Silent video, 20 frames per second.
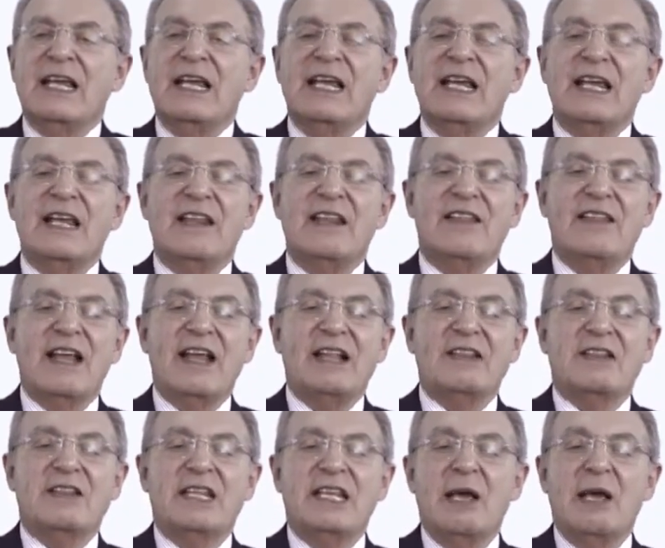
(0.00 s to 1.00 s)
is
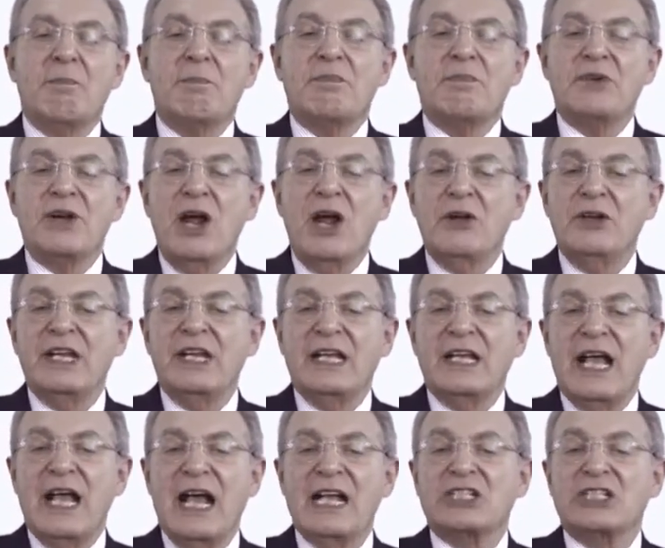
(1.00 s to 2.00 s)
that the
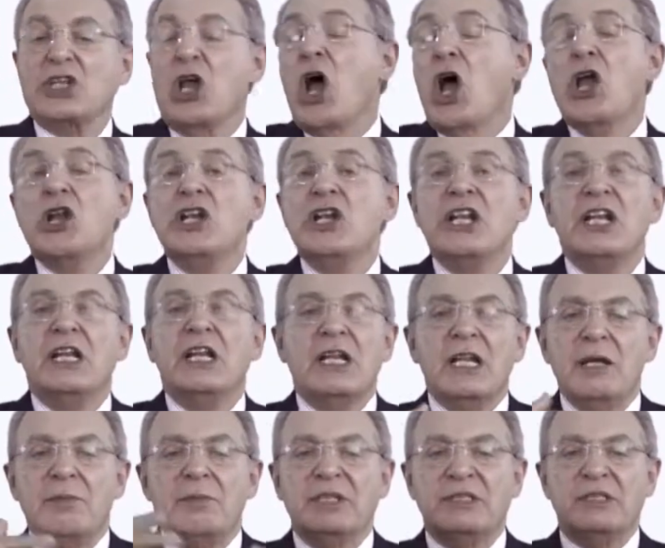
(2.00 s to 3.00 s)
embryonic has
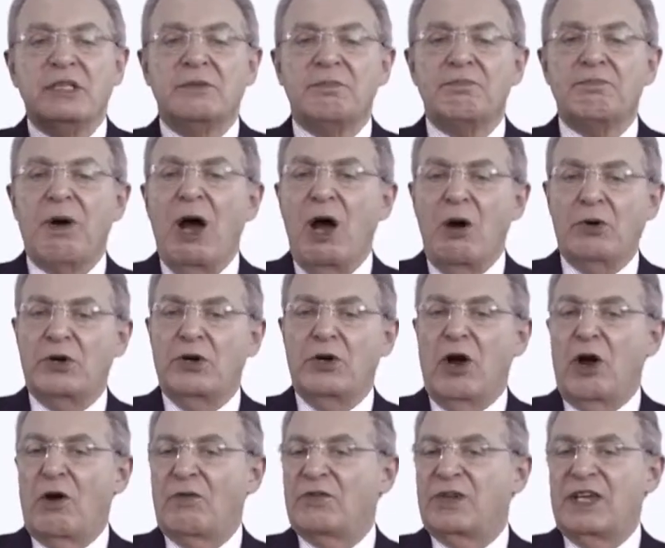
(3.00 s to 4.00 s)
unlimited power
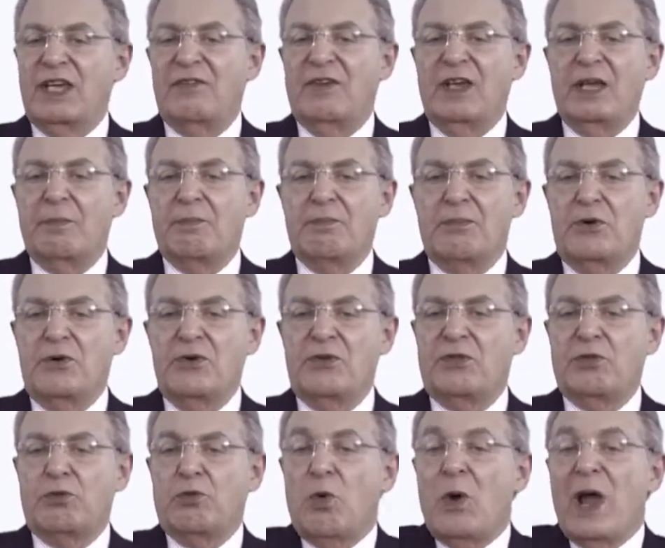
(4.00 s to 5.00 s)
of giving
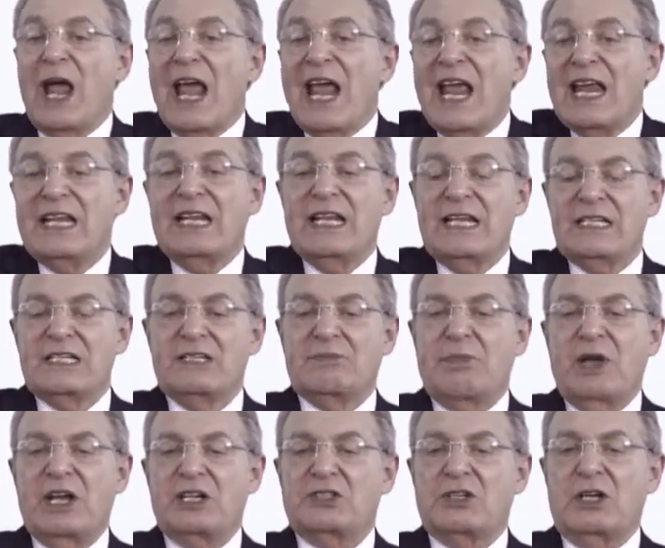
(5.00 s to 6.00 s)
birth to any
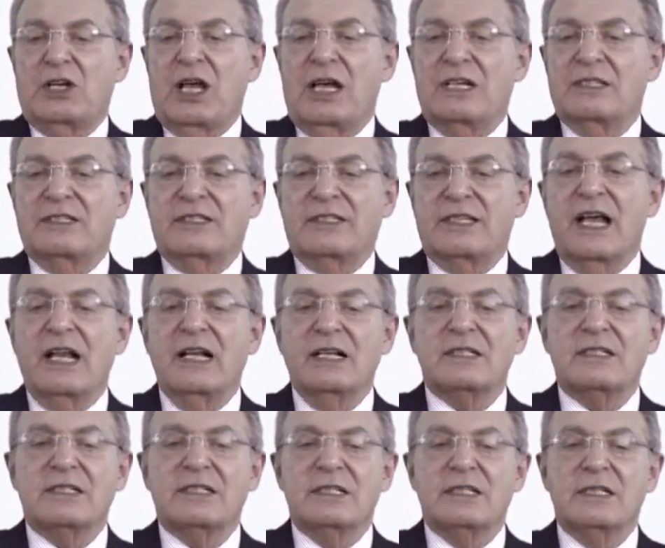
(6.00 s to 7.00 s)
specialized
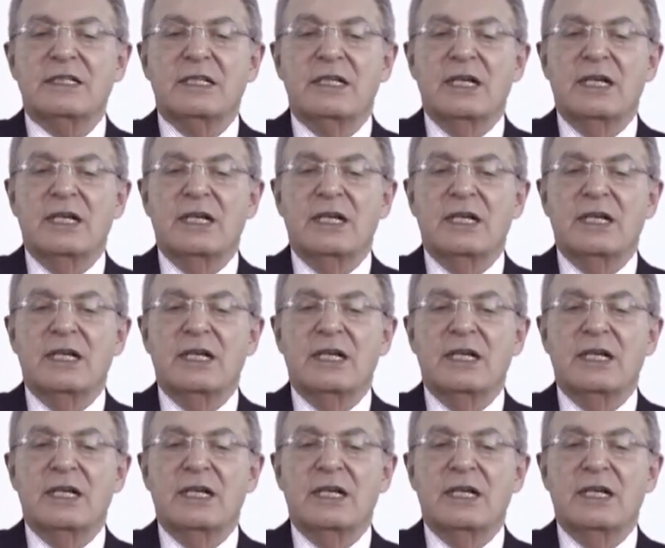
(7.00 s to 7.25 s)
cells,